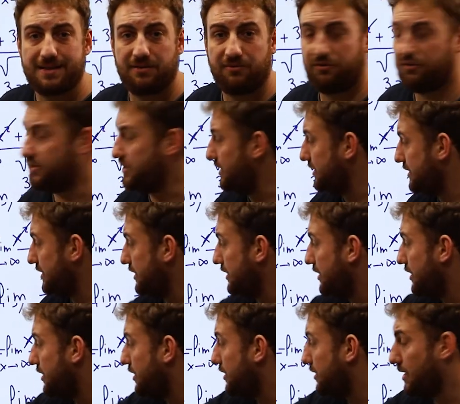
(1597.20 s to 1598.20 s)

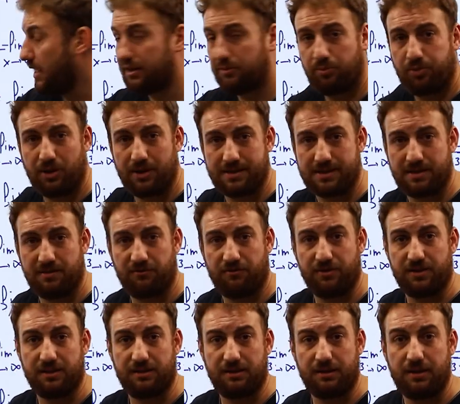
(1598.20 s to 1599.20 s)
infinity, not plus
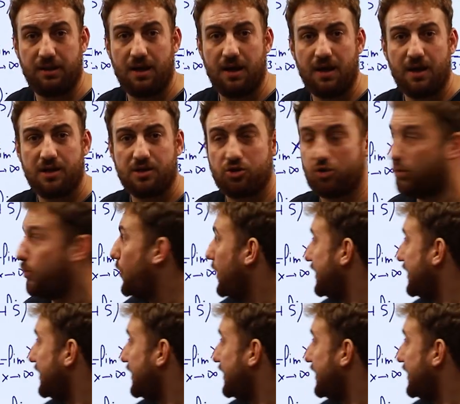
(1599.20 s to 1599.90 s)
infinity. So